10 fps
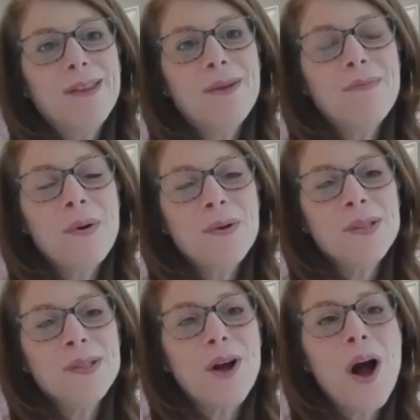the
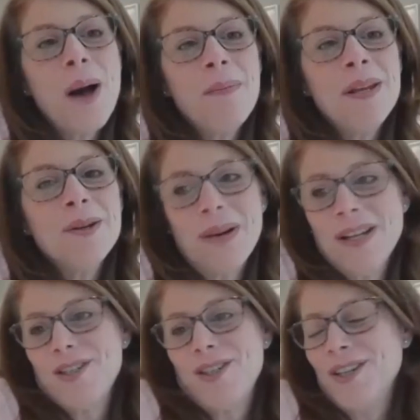most common
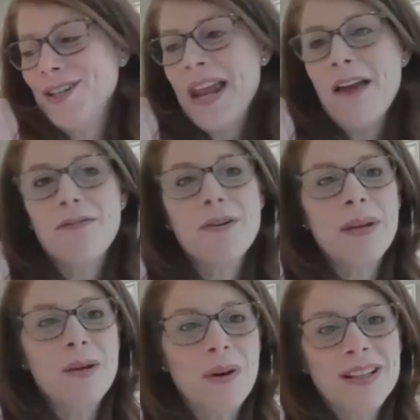question that
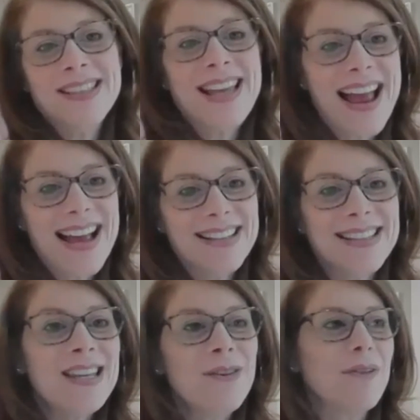everybody wants to ask,
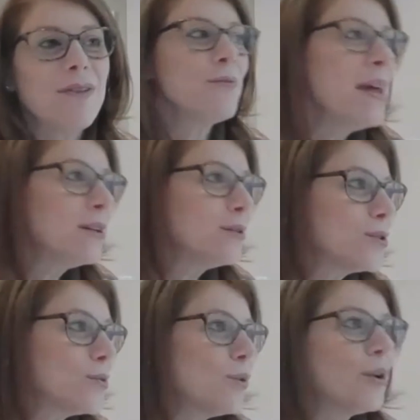either after medical
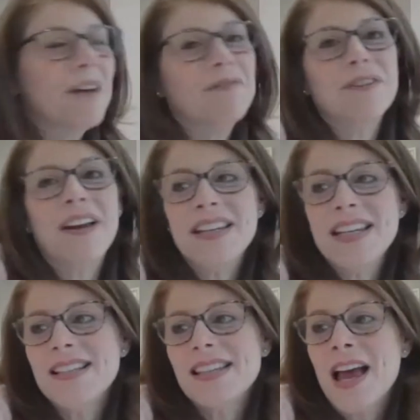school or after having
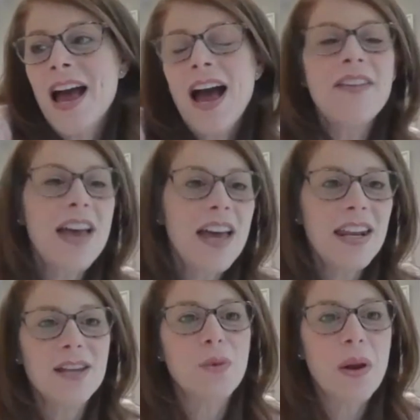kids, like, I have a
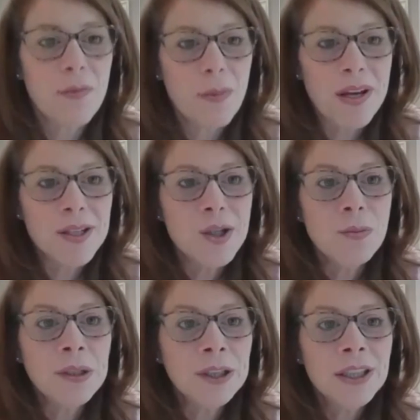headache. Do I have a brain
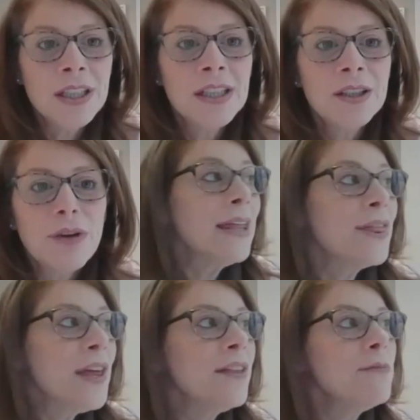tumor? I
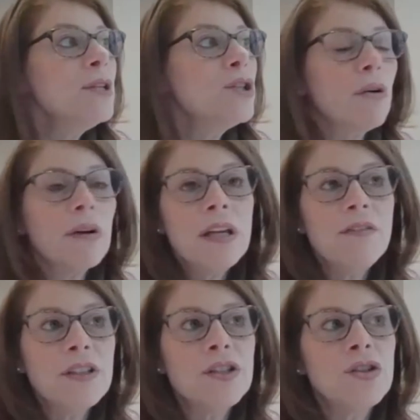think the majority of
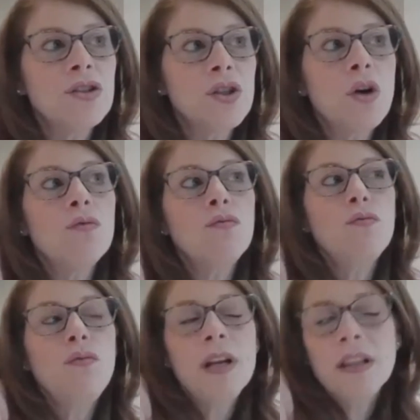us
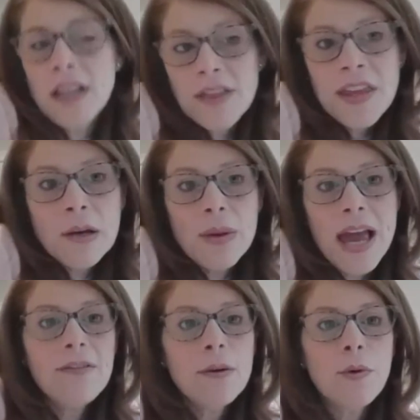don't really think we
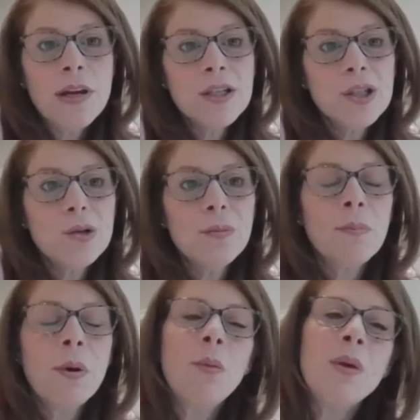have a brain tumor,
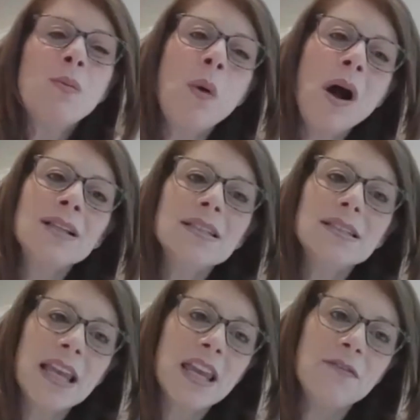but we want
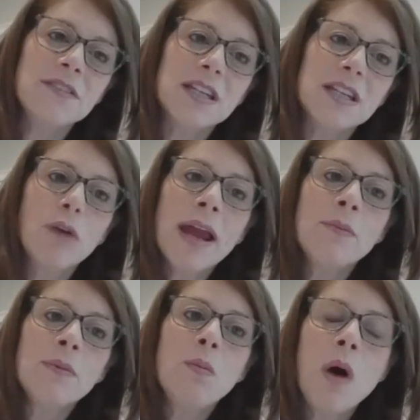safety, right?
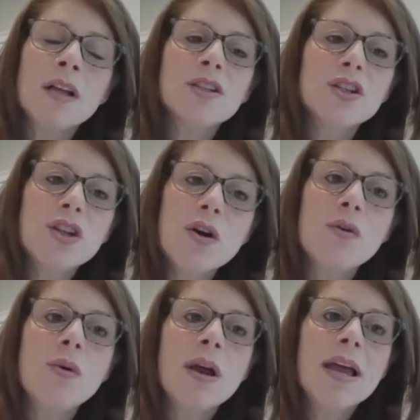We want to
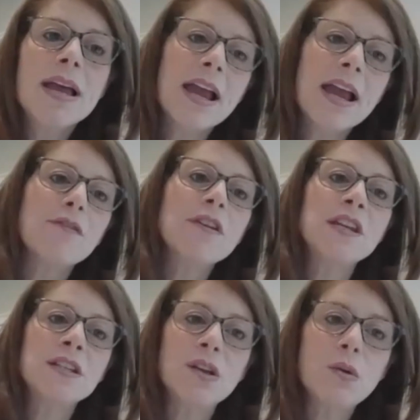know
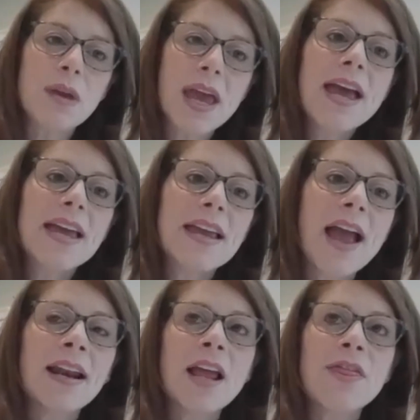everything's okay.
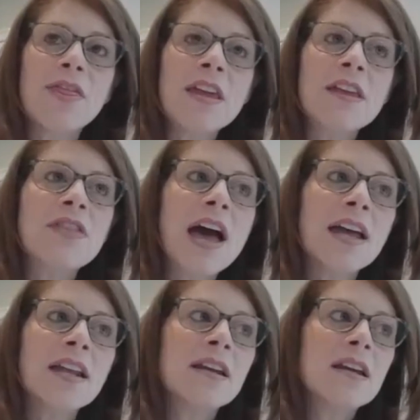And I think
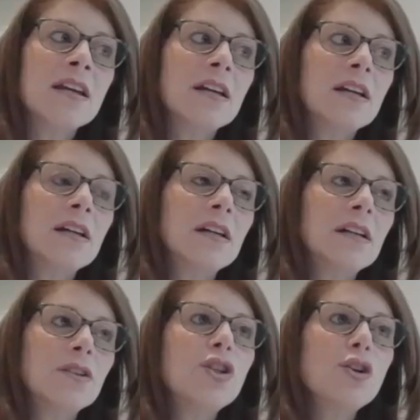that,
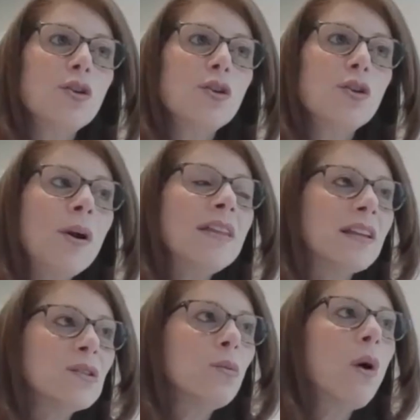to your point,
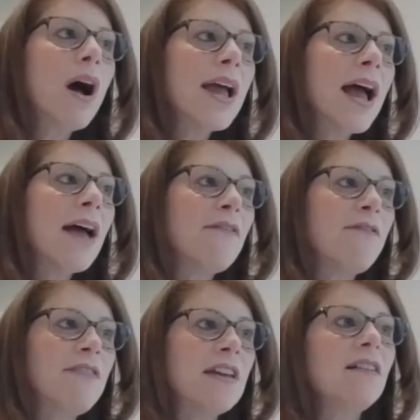that's why I
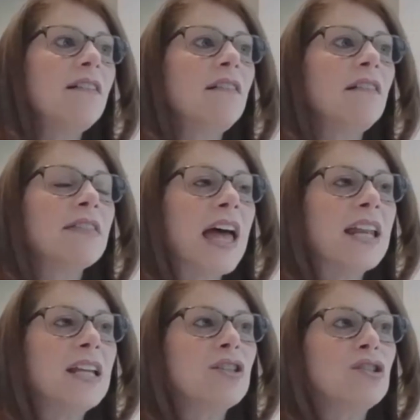feel that
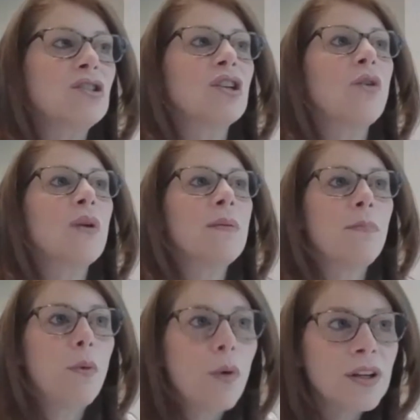it's so
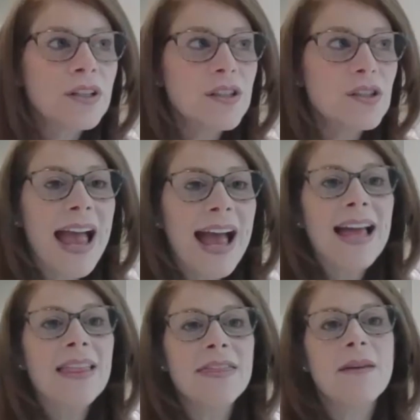important to
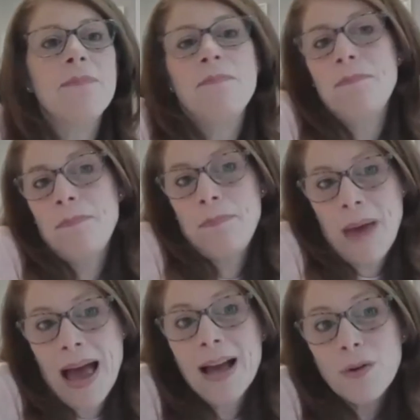add the
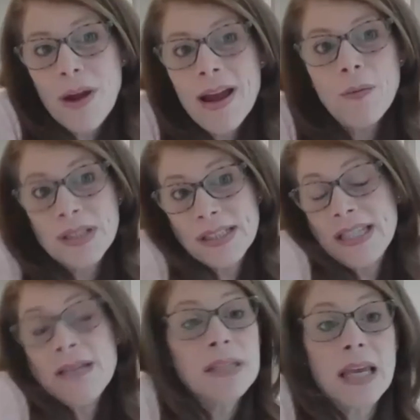background, what
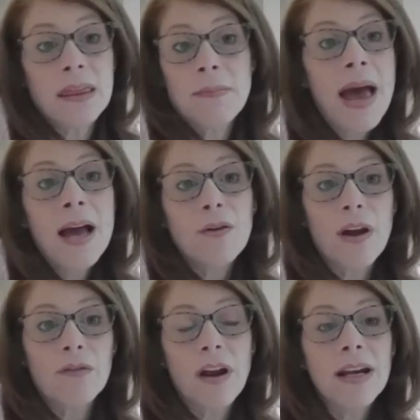seems like the
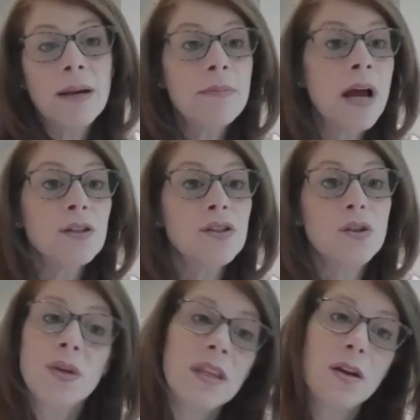background, right? I'm not
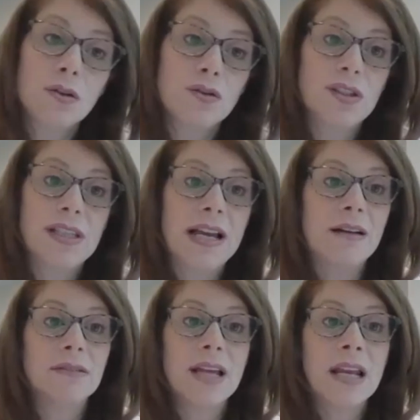doing the
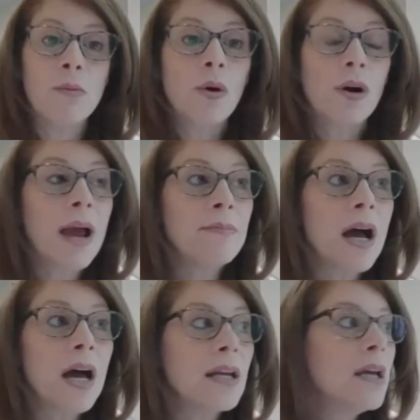ultrasound anymore. I'm
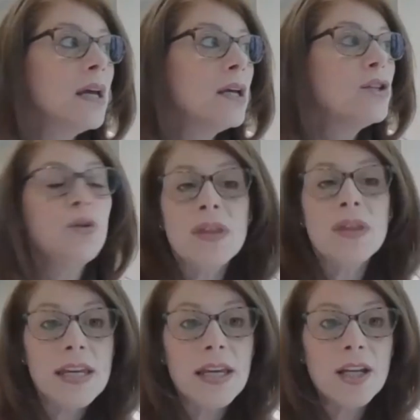not doing
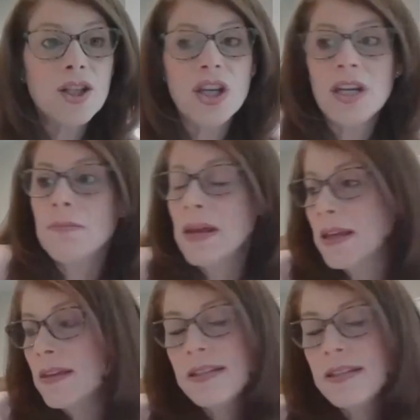the EKG and
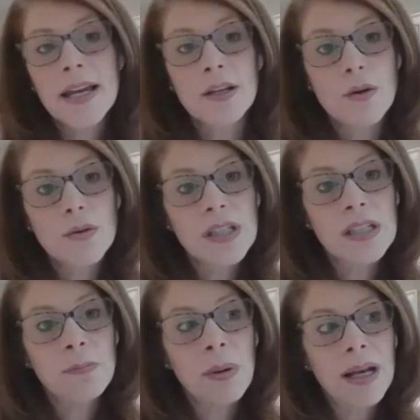making the
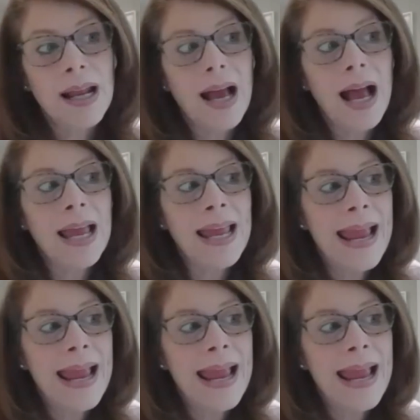diagnosis, but I